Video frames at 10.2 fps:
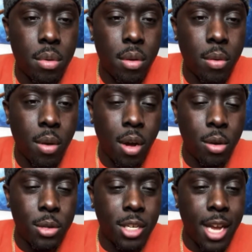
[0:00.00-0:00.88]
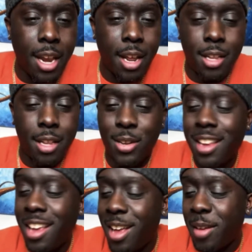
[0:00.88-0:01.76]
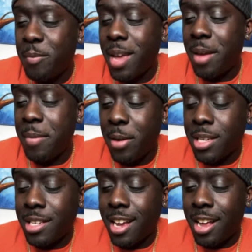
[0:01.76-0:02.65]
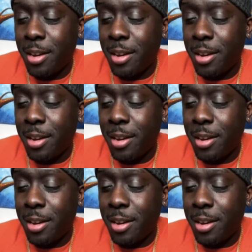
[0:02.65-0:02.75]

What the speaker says: Oh shit, it's Mimi. What's good?